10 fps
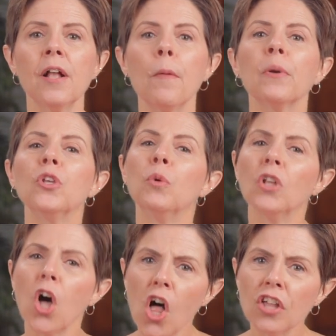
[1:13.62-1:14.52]
But you will
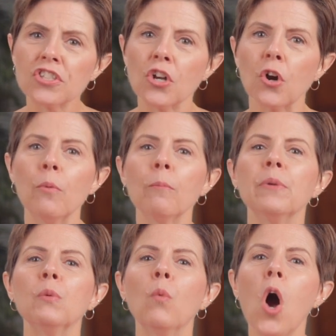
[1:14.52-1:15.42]
also
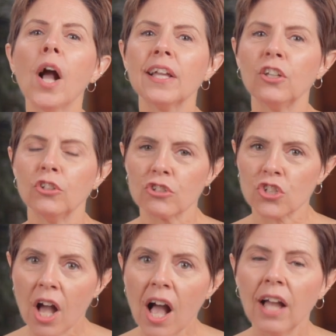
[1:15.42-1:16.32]
be walking your
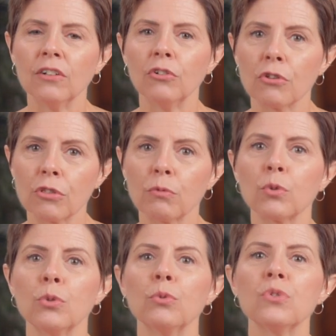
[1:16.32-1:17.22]
child
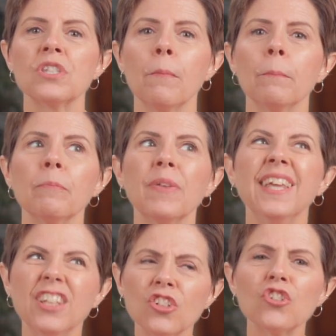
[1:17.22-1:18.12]
through some
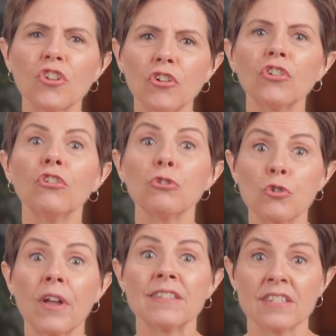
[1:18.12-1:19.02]
internal
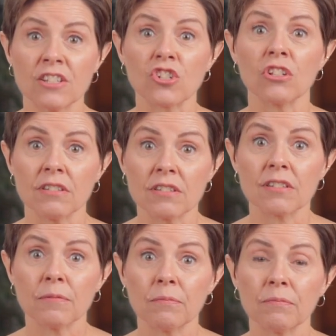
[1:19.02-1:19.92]

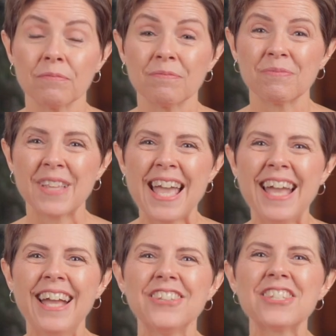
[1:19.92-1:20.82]
transitions. You